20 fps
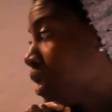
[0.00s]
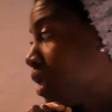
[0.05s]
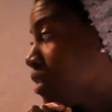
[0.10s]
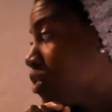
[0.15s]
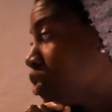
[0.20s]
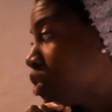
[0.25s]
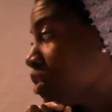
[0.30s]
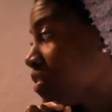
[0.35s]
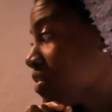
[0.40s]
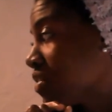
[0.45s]

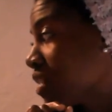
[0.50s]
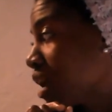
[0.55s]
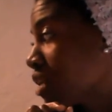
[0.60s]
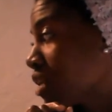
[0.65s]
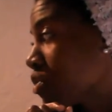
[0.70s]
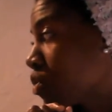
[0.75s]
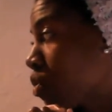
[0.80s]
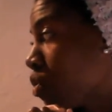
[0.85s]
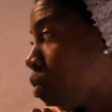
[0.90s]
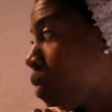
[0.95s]
does
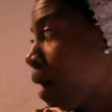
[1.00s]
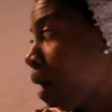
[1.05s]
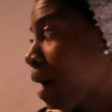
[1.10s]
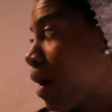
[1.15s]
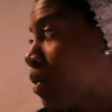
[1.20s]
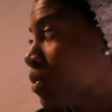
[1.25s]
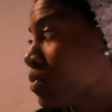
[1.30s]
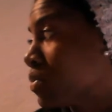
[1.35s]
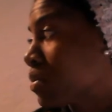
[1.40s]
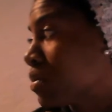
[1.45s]
not go
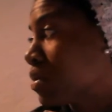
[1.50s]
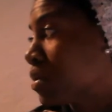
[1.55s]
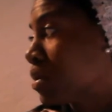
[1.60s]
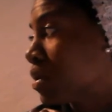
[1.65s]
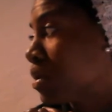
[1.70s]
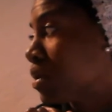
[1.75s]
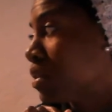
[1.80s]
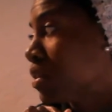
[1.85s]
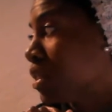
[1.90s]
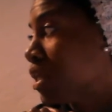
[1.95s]
out,
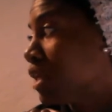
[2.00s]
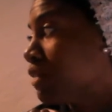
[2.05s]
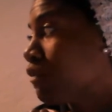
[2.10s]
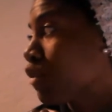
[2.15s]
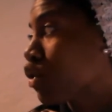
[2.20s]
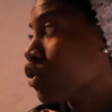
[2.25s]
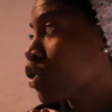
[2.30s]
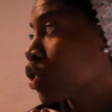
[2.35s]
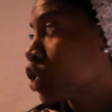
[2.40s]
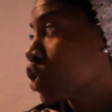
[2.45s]
leave
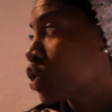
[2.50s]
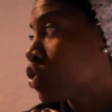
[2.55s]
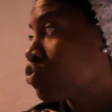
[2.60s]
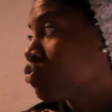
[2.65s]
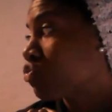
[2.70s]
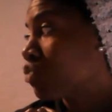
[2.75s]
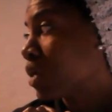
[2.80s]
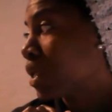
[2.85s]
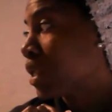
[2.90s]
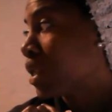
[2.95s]
her
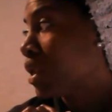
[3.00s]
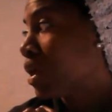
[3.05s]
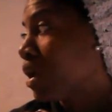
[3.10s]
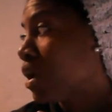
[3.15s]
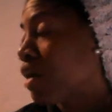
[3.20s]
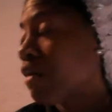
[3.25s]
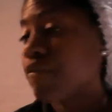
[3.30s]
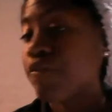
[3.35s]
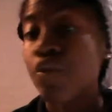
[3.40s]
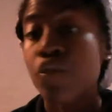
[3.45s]
children
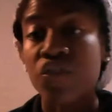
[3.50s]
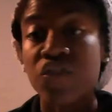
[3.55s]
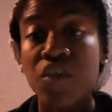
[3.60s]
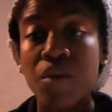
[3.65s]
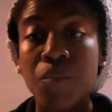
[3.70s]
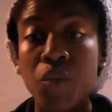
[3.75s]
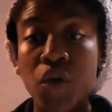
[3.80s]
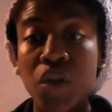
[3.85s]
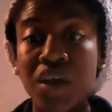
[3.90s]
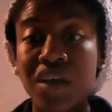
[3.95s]
for
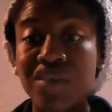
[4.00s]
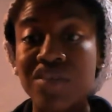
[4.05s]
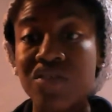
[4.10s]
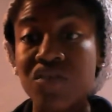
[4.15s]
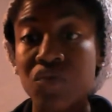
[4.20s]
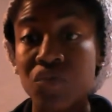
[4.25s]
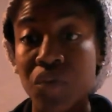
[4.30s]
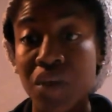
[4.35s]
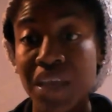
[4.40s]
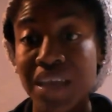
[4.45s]
someone else
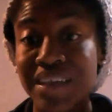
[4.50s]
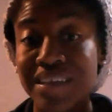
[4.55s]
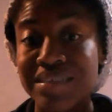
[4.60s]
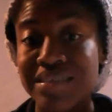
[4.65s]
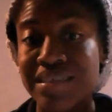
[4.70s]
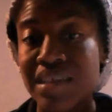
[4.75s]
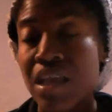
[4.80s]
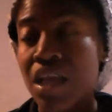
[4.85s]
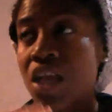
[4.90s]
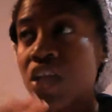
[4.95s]
to
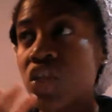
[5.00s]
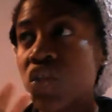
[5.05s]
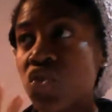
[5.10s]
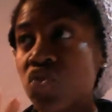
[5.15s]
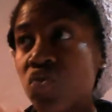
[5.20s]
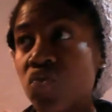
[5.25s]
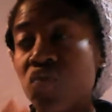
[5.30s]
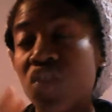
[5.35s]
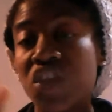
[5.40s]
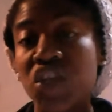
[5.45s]
raise,
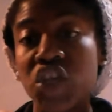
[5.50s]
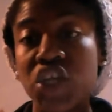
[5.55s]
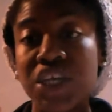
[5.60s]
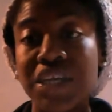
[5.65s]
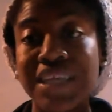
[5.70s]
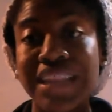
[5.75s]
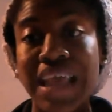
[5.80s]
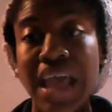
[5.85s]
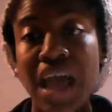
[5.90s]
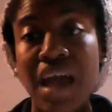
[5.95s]
so that she
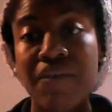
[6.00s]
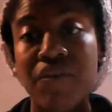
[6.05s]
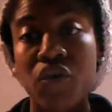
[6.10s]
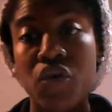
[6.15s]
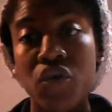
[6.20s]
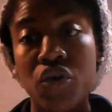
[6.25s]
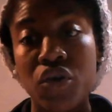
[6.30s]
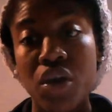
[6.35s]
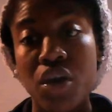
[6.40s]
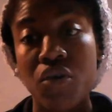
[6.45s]
can have
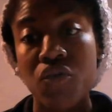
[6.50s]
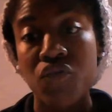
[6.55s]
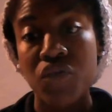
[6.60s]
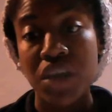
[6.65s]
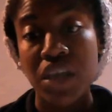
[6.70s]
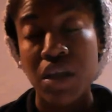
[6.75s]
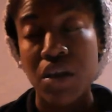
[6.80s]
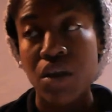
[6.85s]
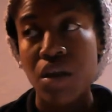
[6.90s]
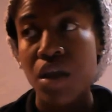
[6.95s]
her
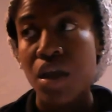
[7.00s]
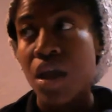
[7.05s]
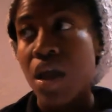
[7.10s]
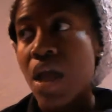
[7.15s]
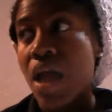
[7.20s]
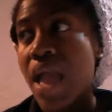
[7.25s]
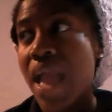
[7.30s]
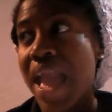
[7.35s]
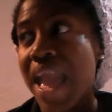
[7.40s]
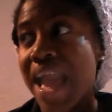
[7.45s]
career
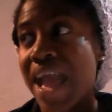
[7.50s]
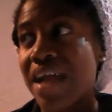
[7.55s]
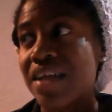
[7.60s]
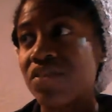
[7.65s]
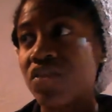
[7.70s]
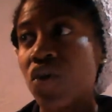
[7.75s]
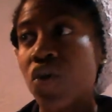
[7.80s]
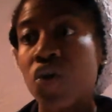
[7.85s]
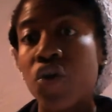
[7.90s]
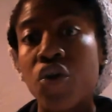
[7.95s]
and
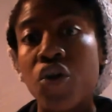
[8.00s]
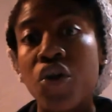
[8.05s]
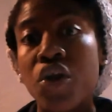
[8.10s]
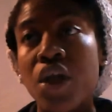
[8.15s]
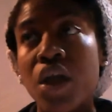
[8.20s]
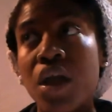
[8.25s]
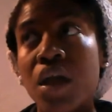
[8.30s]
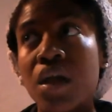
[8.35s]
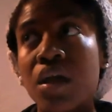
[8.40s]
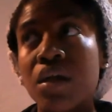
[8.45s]
her
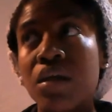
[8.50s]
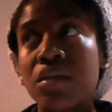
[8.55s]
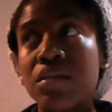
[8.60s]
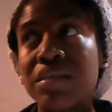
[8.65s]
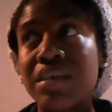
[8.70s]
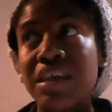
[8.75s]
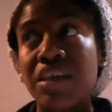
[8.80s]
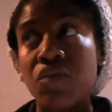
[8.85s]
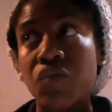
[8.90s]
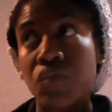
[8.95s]

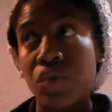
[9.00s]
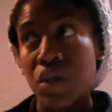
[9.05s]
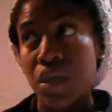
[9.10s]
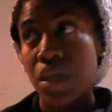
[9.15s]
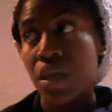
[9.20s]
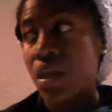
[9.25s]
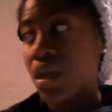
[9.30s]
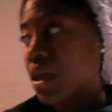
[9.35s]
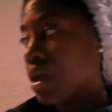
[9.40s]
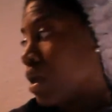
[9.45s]

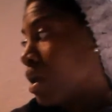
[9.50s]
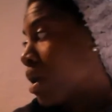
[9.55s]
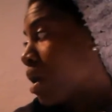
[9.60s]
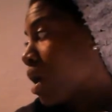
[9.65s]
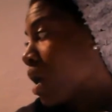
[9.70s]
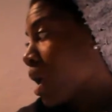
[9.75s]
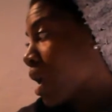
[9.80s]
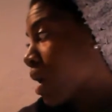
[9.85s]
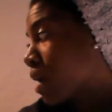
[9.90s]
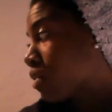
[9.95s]
degree
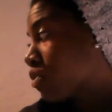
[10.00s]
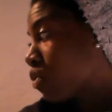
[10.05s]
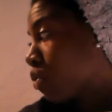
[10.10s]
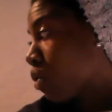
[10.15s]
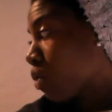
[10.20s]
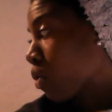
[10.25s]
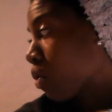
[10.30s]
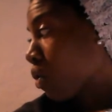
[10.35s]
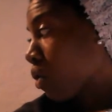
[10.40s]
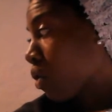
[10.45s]
and
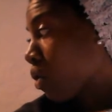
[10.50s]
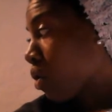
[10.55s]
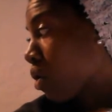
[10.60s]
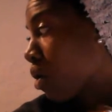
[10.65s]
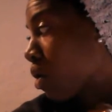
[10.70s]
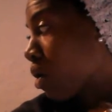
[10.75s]
her